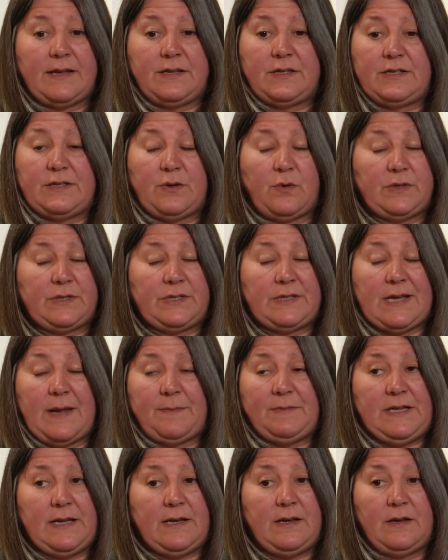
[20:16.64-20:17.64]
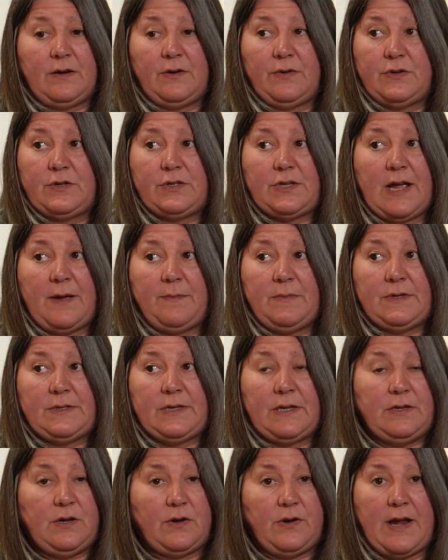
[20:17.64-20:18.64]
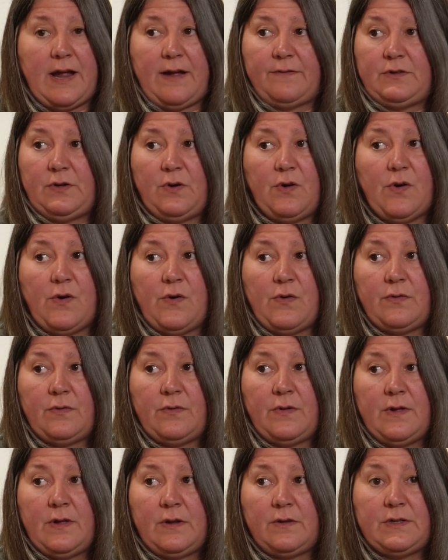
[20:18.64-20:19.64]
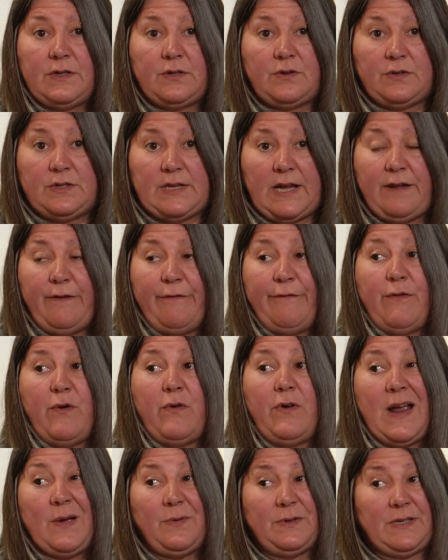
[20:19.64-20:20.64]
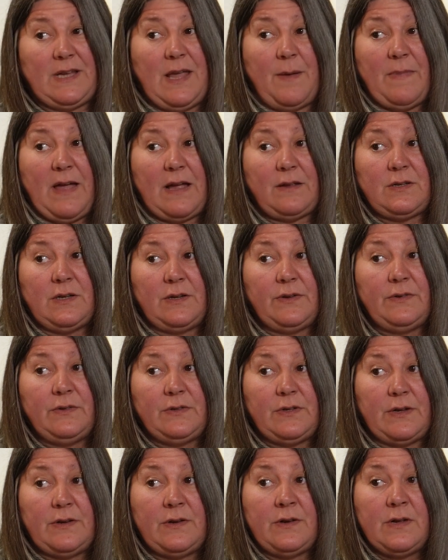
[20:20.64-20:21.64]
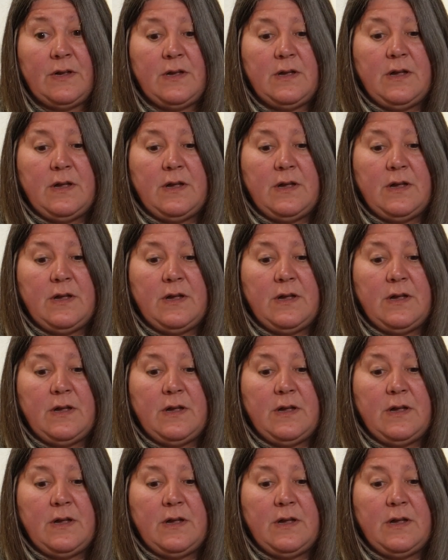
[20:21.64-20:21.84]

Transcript: still stepped in at lunchtime and said, you're going to have to go, because it's going to take you 4 hours to get back to London.